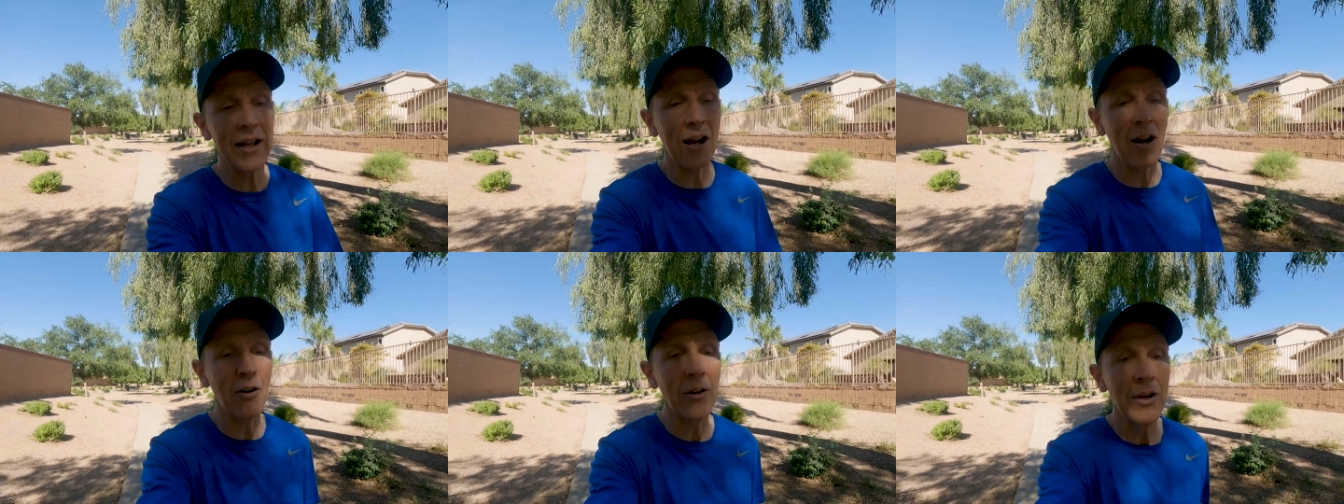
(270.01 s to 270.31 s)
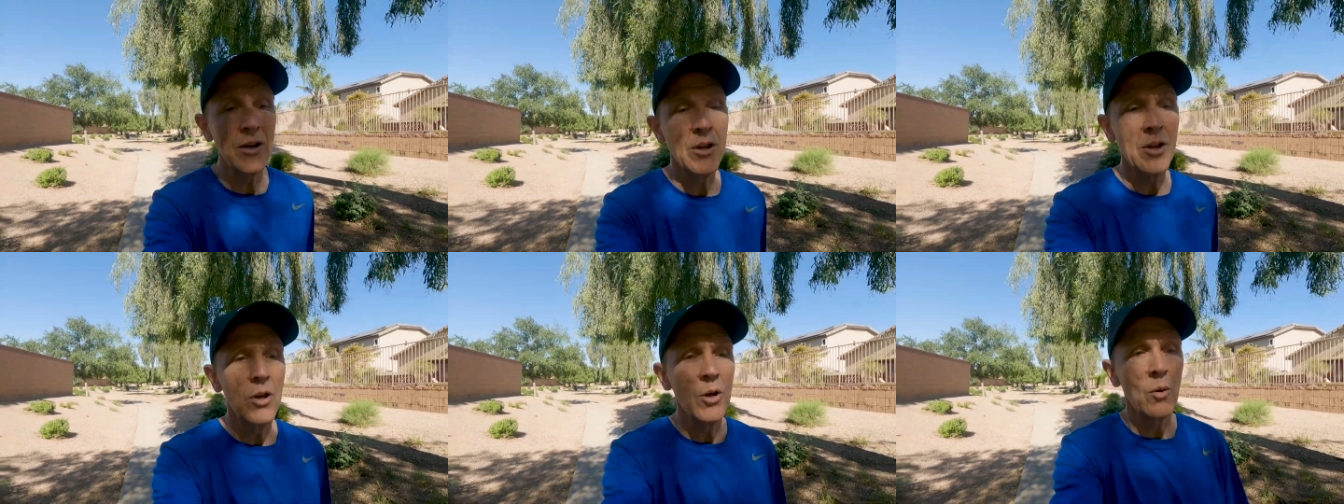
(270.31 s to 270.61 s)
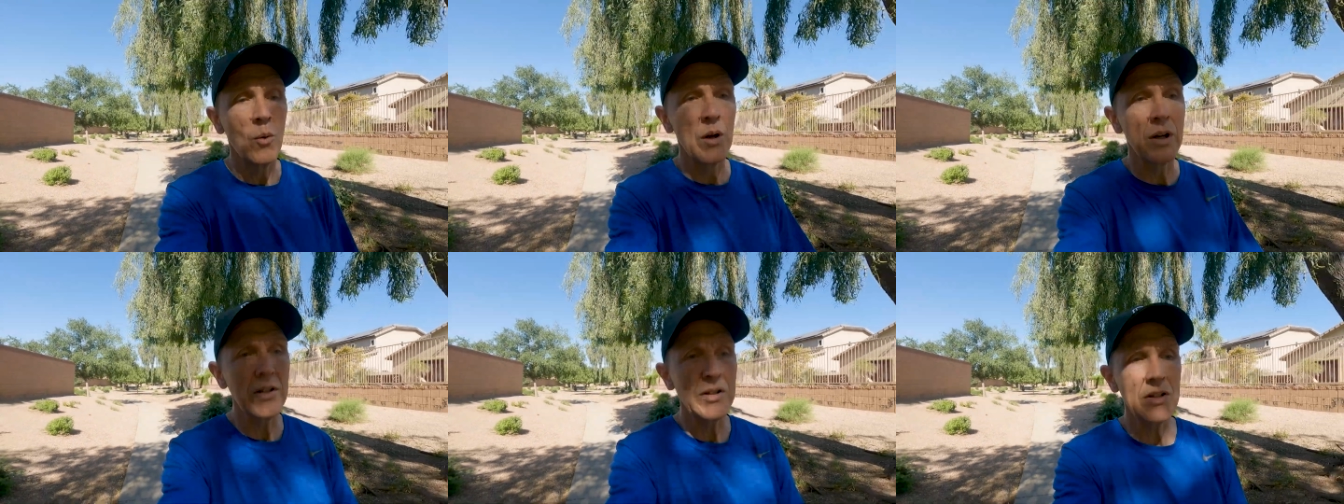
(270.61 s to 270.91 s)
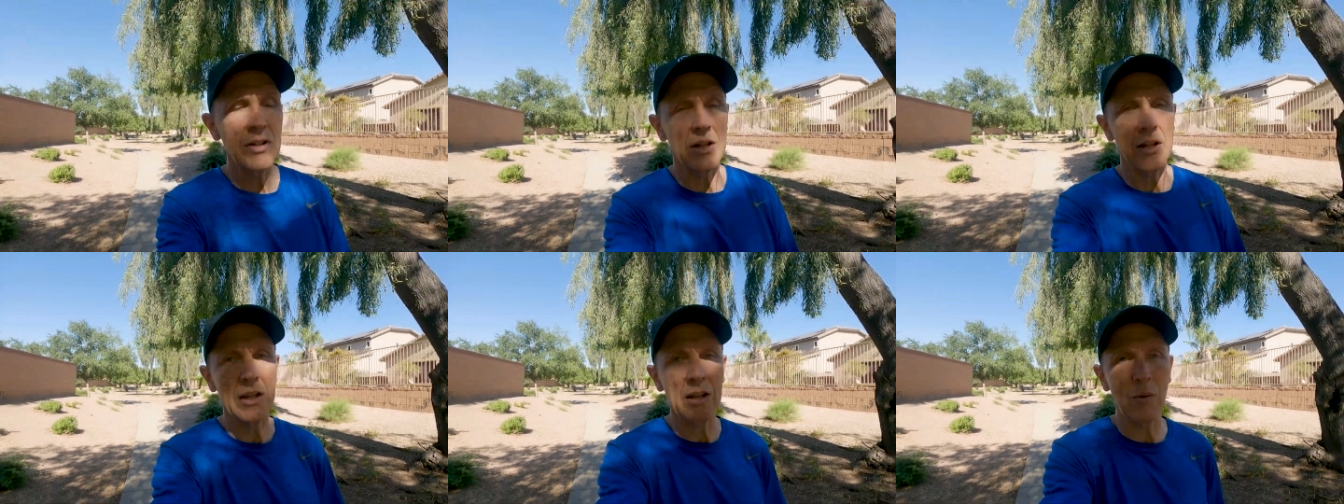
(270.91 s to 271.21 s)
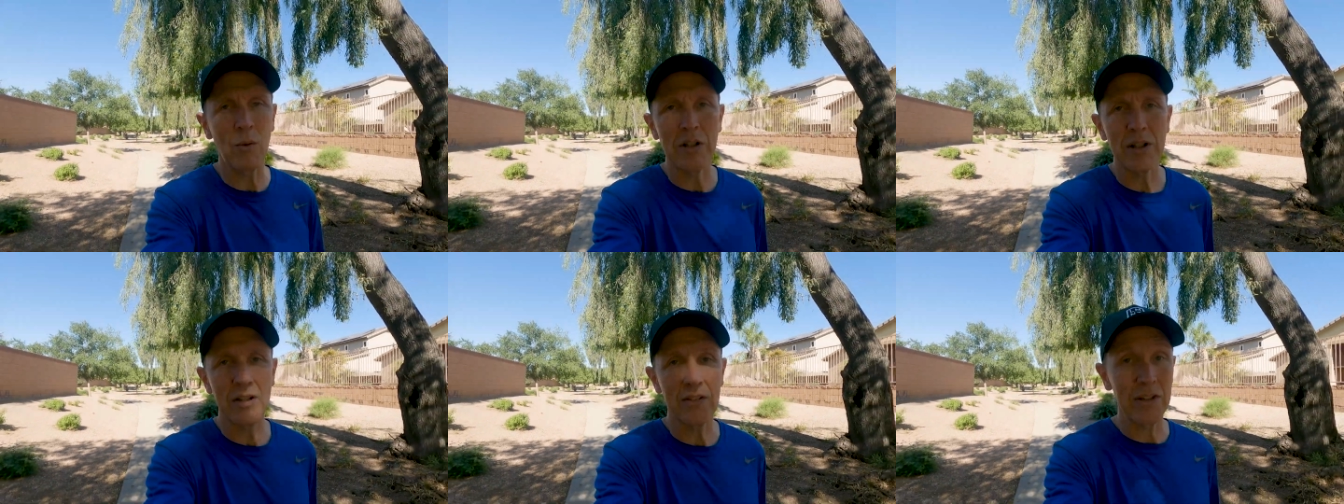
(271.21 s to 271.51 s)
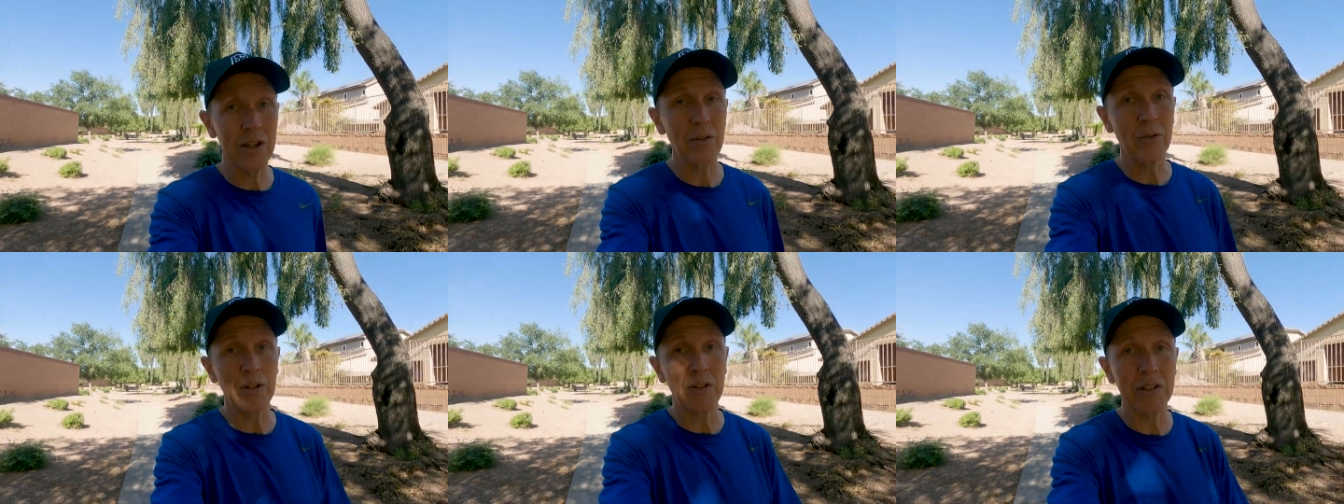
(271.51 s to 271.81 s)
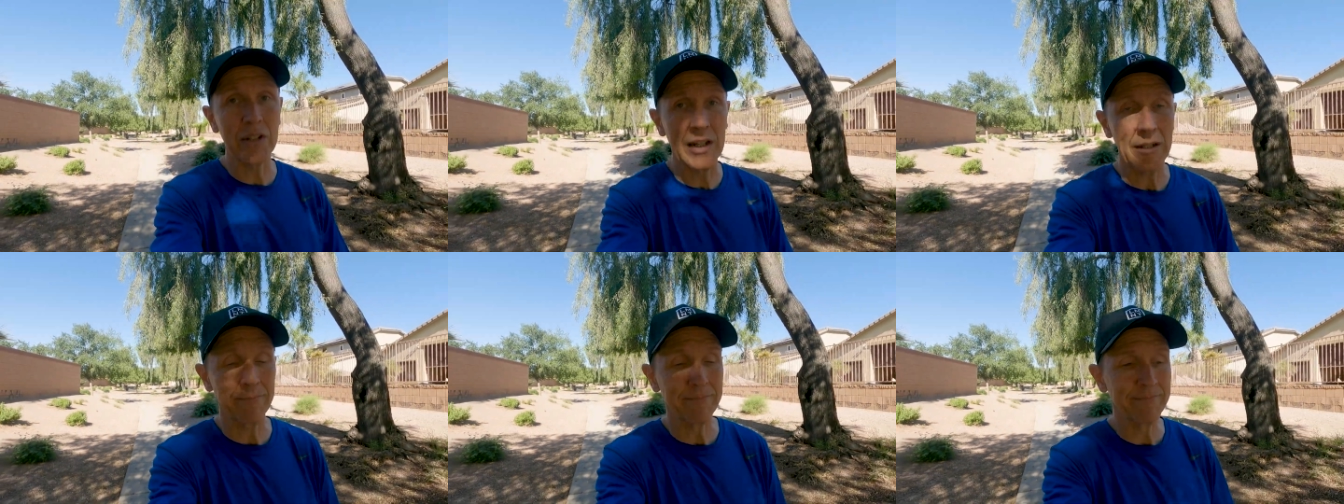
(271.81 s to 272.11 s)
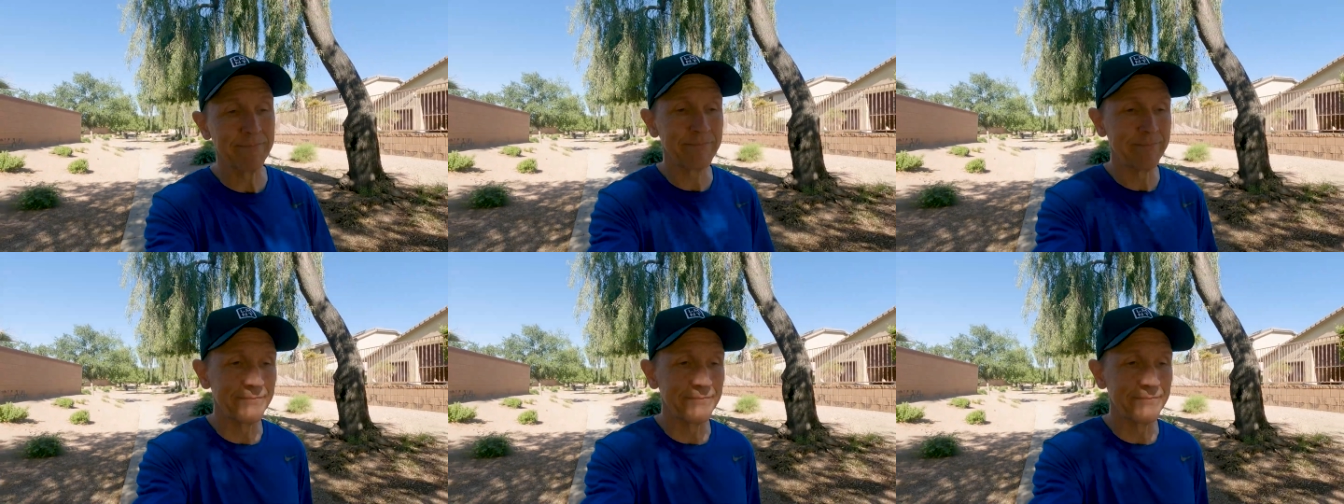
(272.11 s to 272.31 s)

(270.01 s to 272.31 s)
now, which, it, which is interesting.